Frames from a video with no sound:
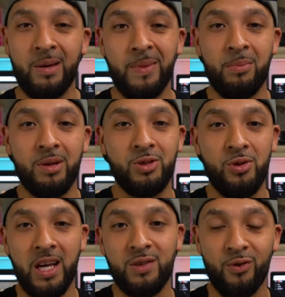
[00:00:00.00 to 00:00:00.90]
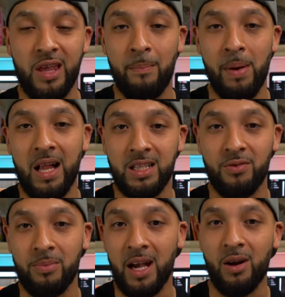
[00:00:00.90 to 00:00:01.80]
gonna be able to transfer that balance
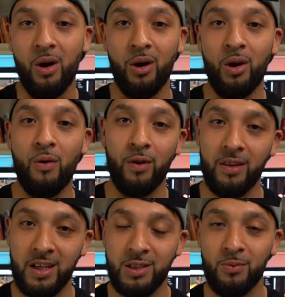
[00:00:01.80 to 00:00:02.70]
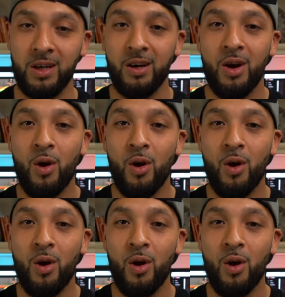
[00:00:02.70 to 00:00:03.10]
from that card over to this one